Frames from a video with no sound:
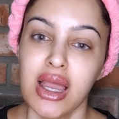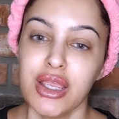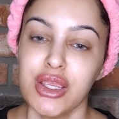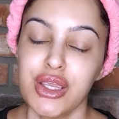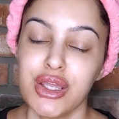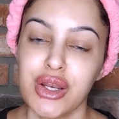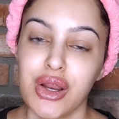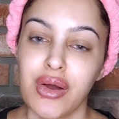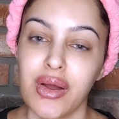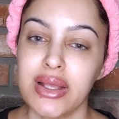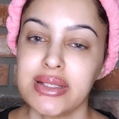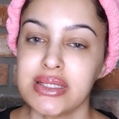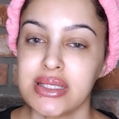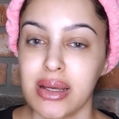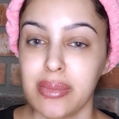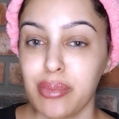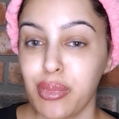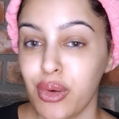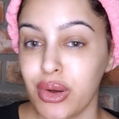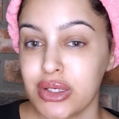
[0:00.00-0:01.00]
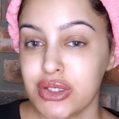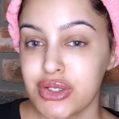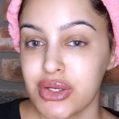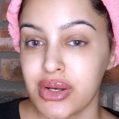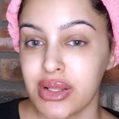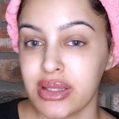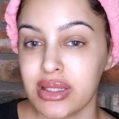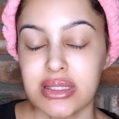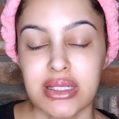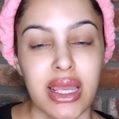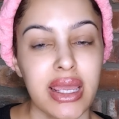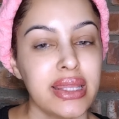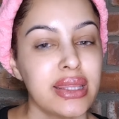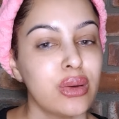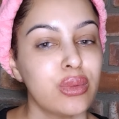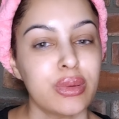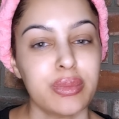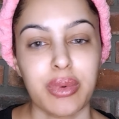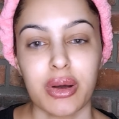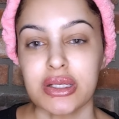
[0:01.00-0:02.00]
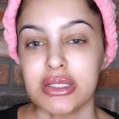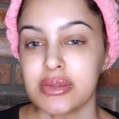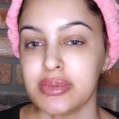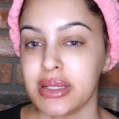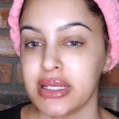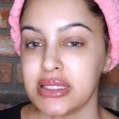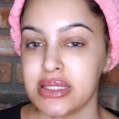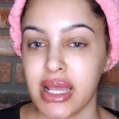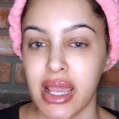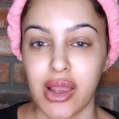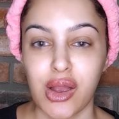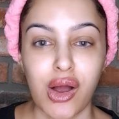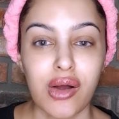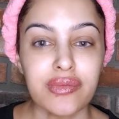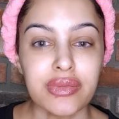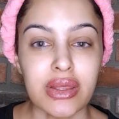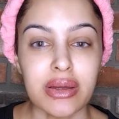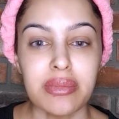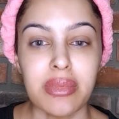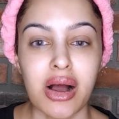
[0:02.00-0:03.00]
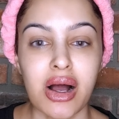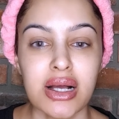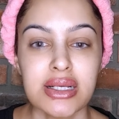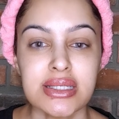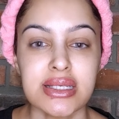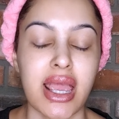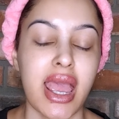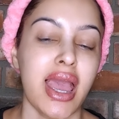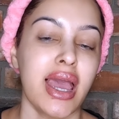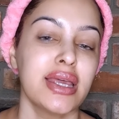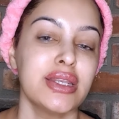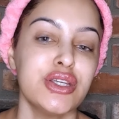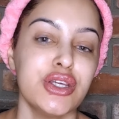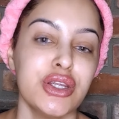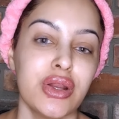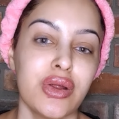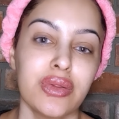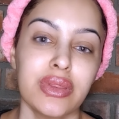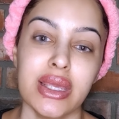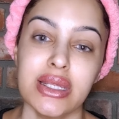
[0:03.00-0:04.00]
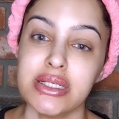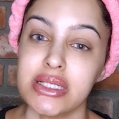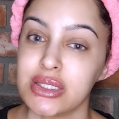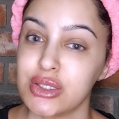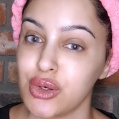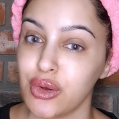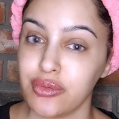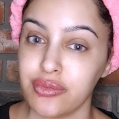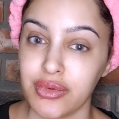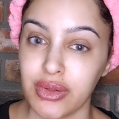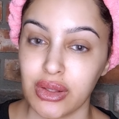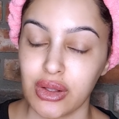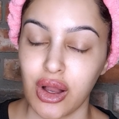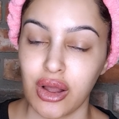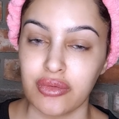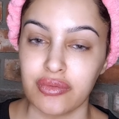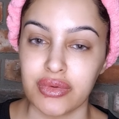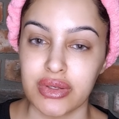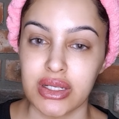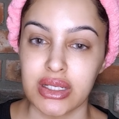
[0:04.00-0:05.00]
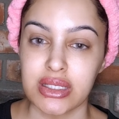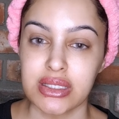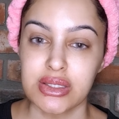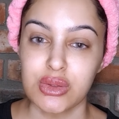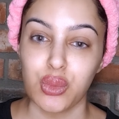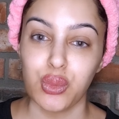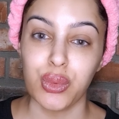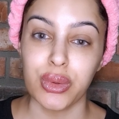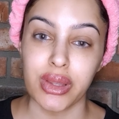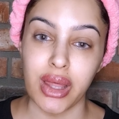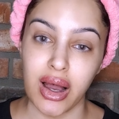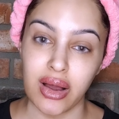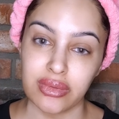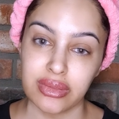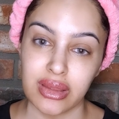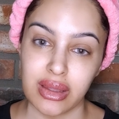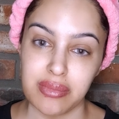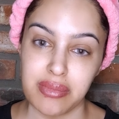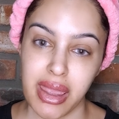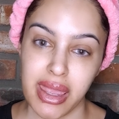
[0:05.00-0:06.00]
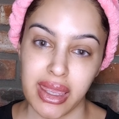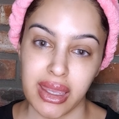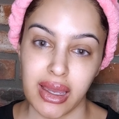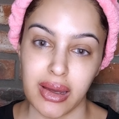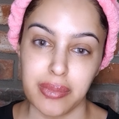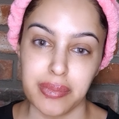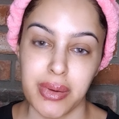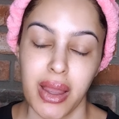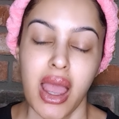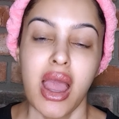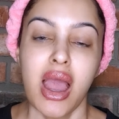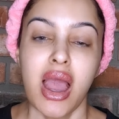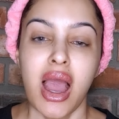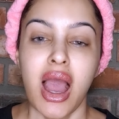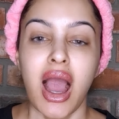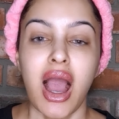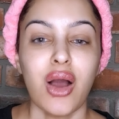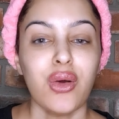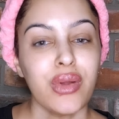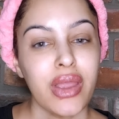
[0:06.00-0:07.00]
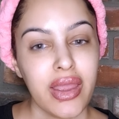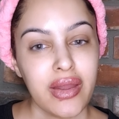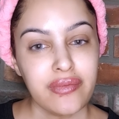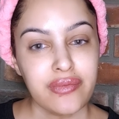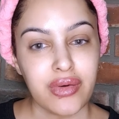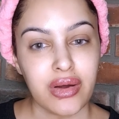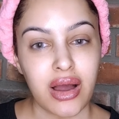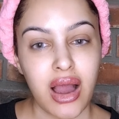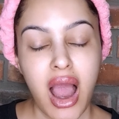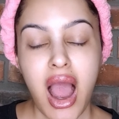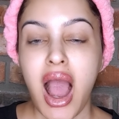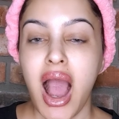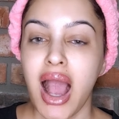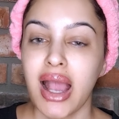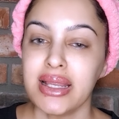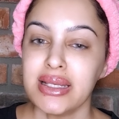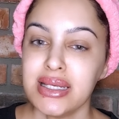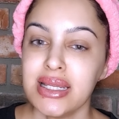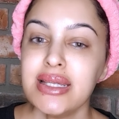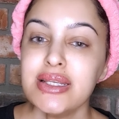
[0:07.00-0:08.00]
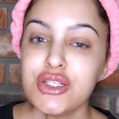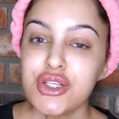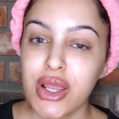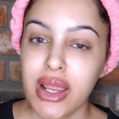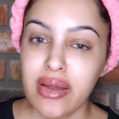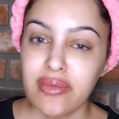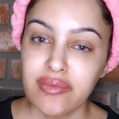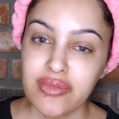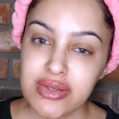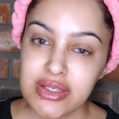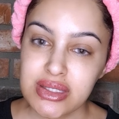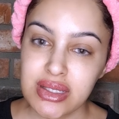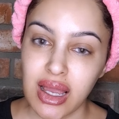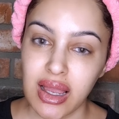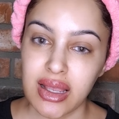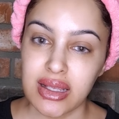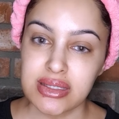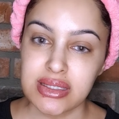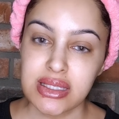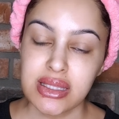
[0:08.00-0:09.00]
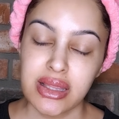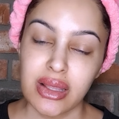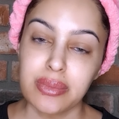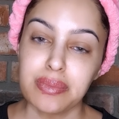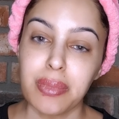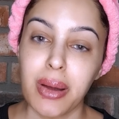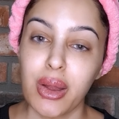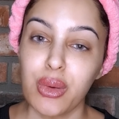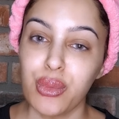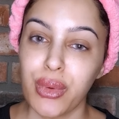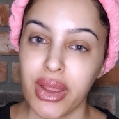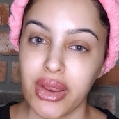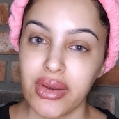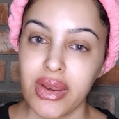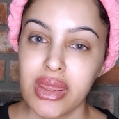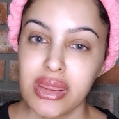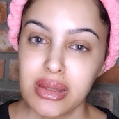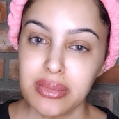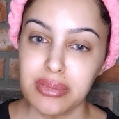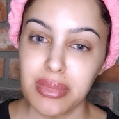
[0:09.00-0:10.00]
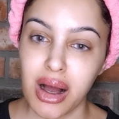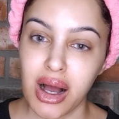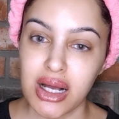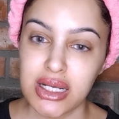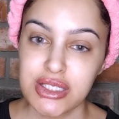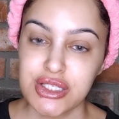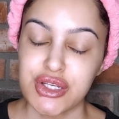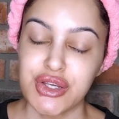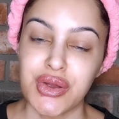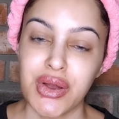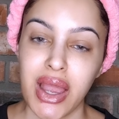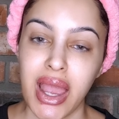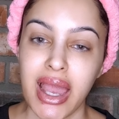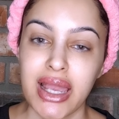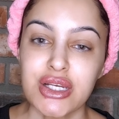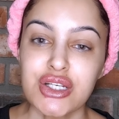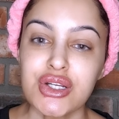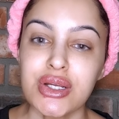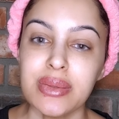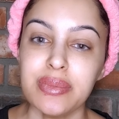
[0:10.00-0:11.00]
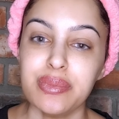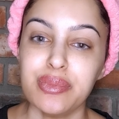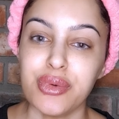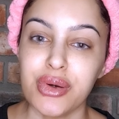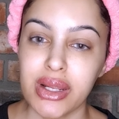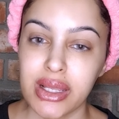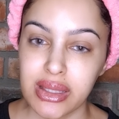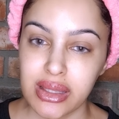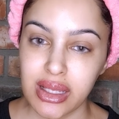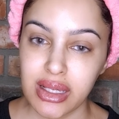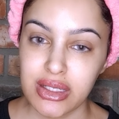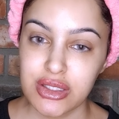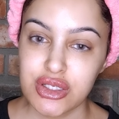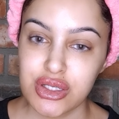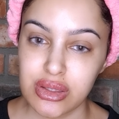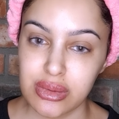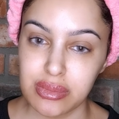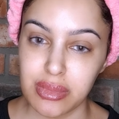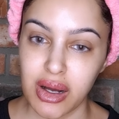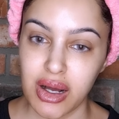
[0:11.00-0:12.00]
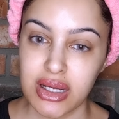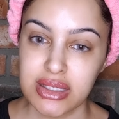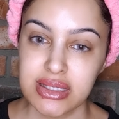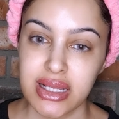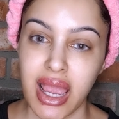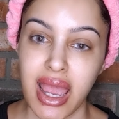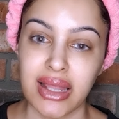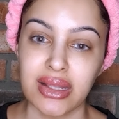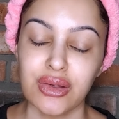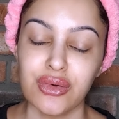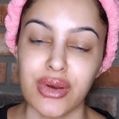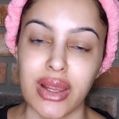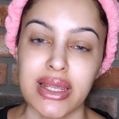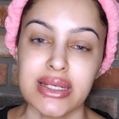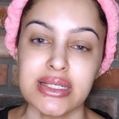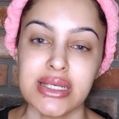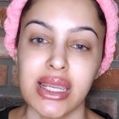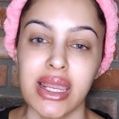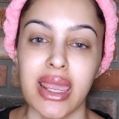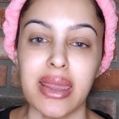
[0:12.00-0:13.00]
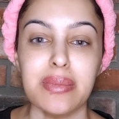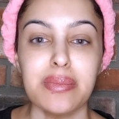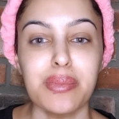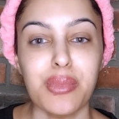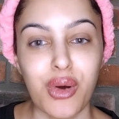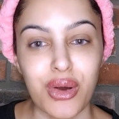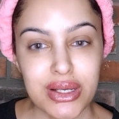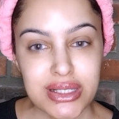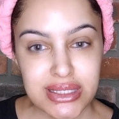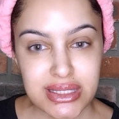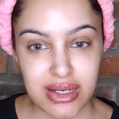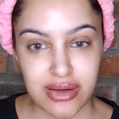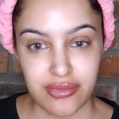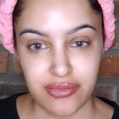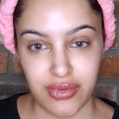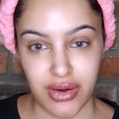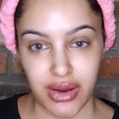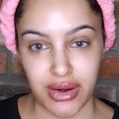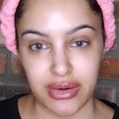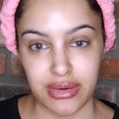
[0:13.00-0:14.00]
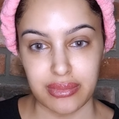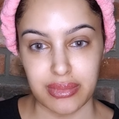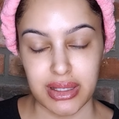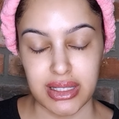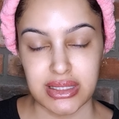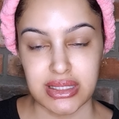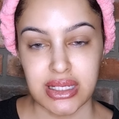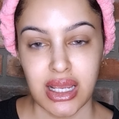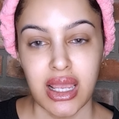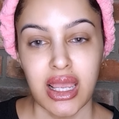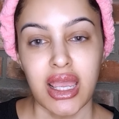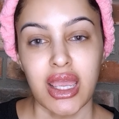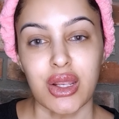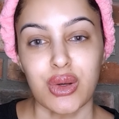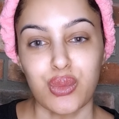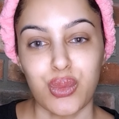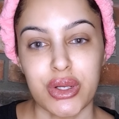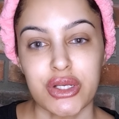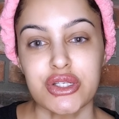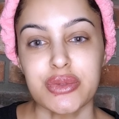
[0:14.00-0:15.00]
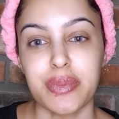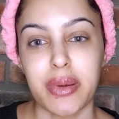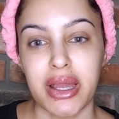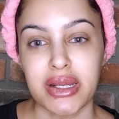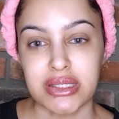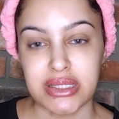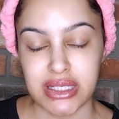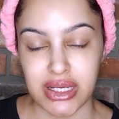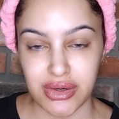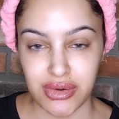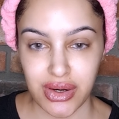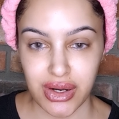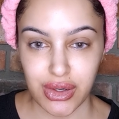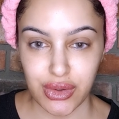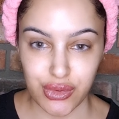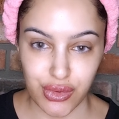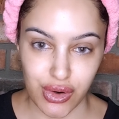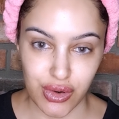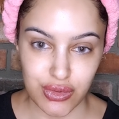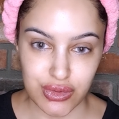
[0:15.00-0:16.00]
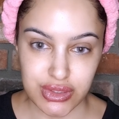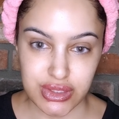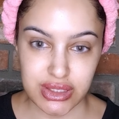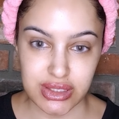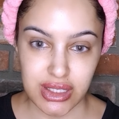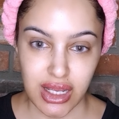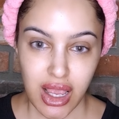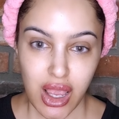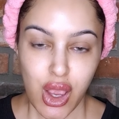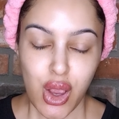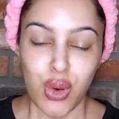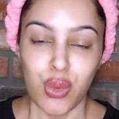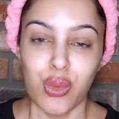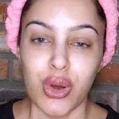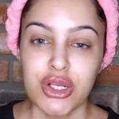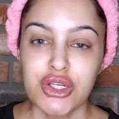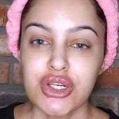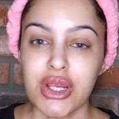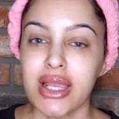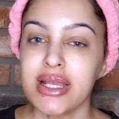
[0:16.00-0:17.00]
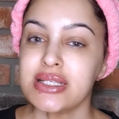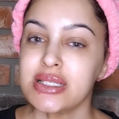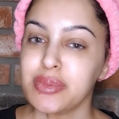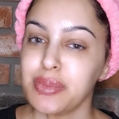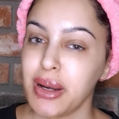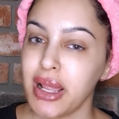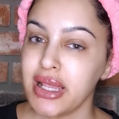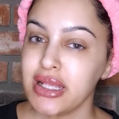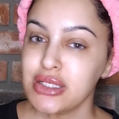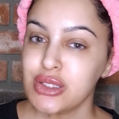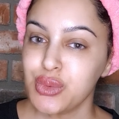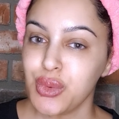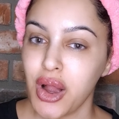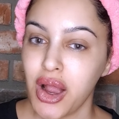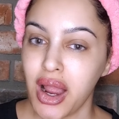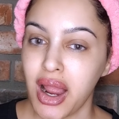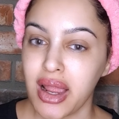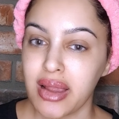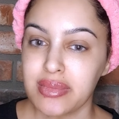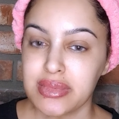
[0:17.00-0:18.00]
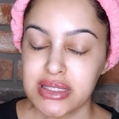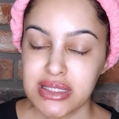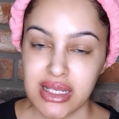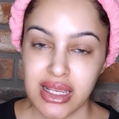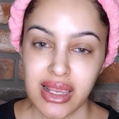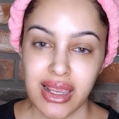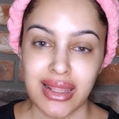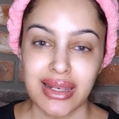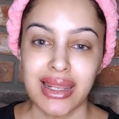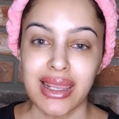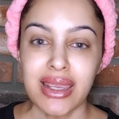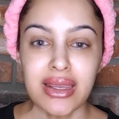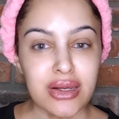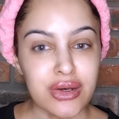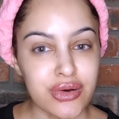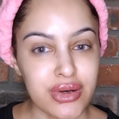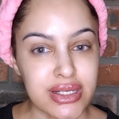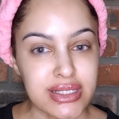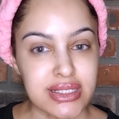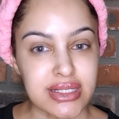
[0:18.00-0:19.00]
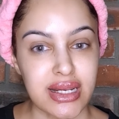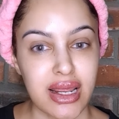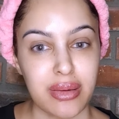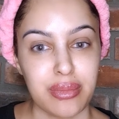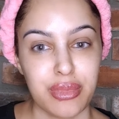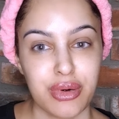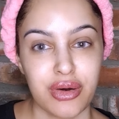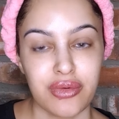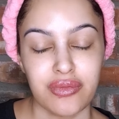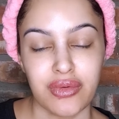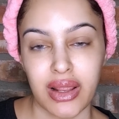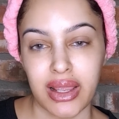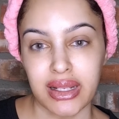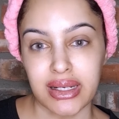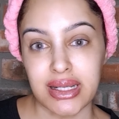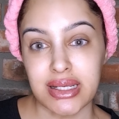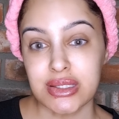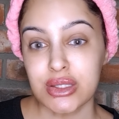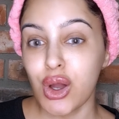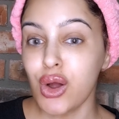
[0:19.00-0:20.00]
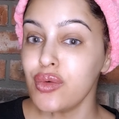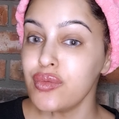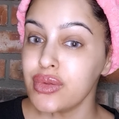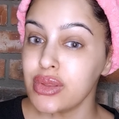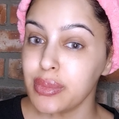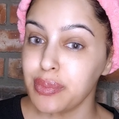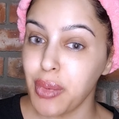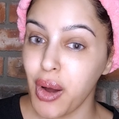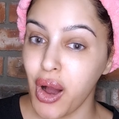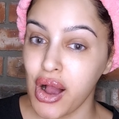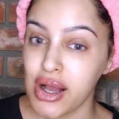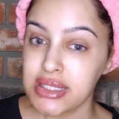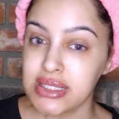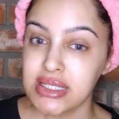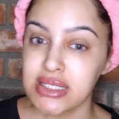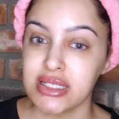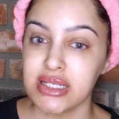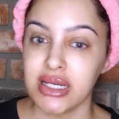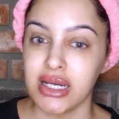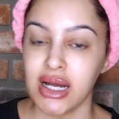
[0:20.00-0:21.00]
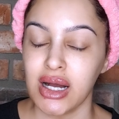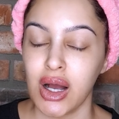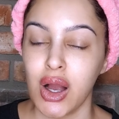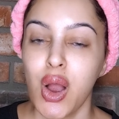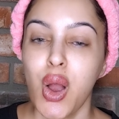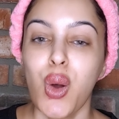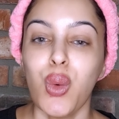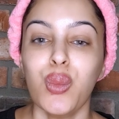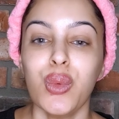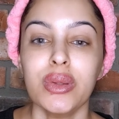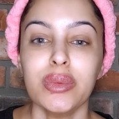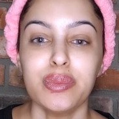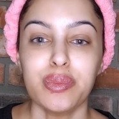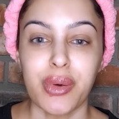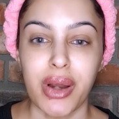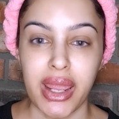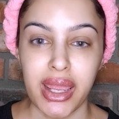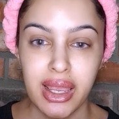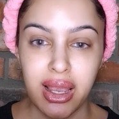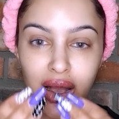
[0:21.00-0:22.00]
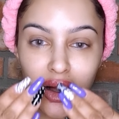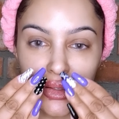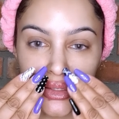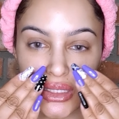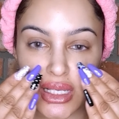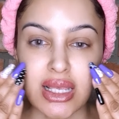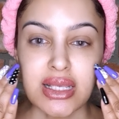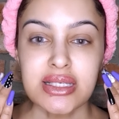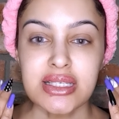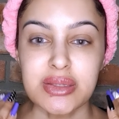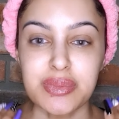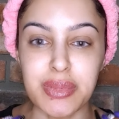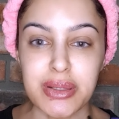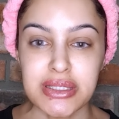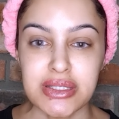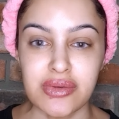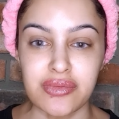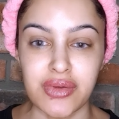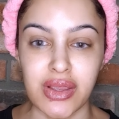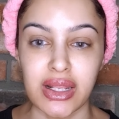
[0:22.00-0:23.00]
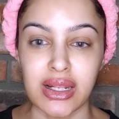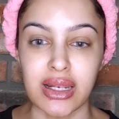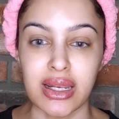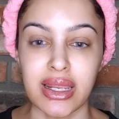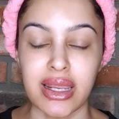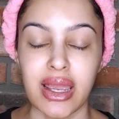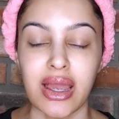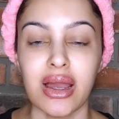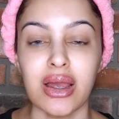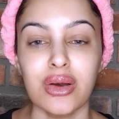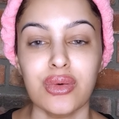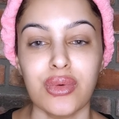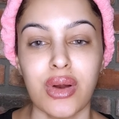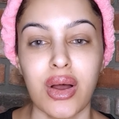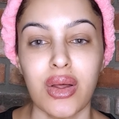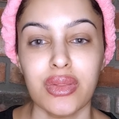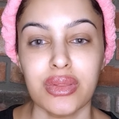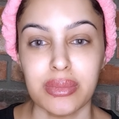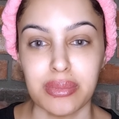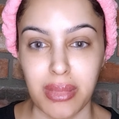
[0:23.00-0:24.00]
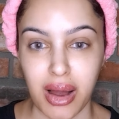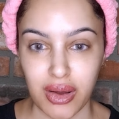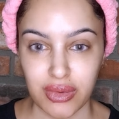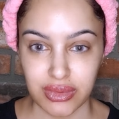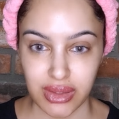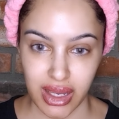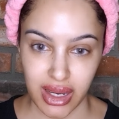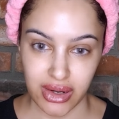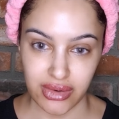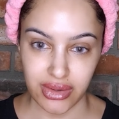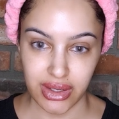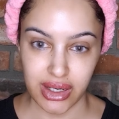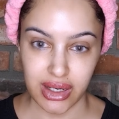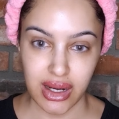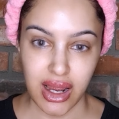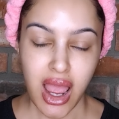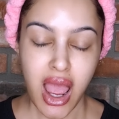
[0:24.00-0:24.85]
At some point during the day, they would possibly take off their mask and, they just don't feel confident without their makeup. However, I need to emphasize that by wearing the mask, you're actually breathing into the mask and creating a moist environment in which bacteria grows, which explains why I'm seeing an increased number of ladies over the past year with breakouts specifically around the mouth area.